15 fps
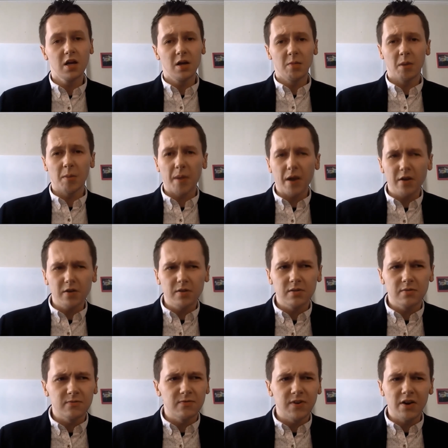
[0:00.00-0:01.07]
My parents would
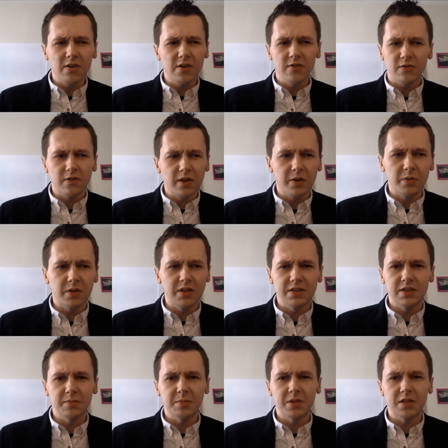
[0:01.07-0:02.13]
very frequently
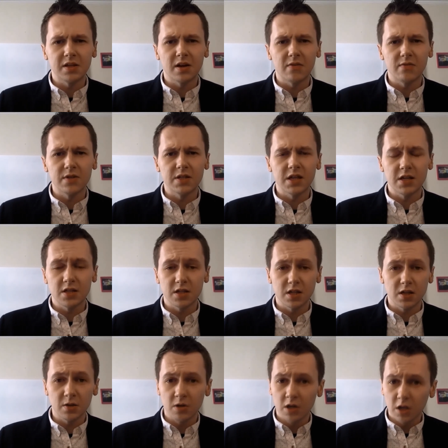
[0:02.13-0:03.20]
slip into conversation. You
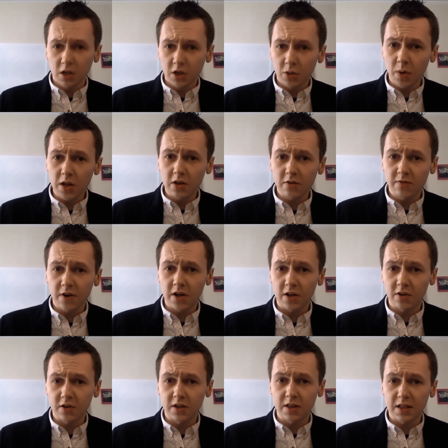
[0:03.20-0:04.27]
know, you know the way you're very
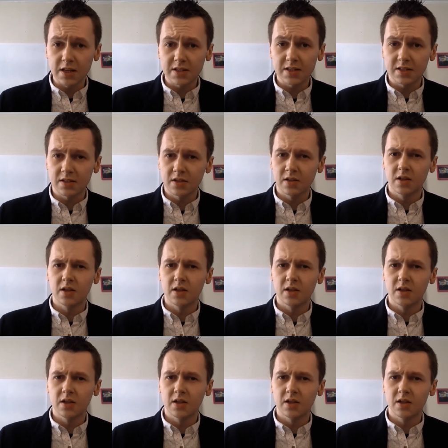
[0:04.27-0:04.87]
good at this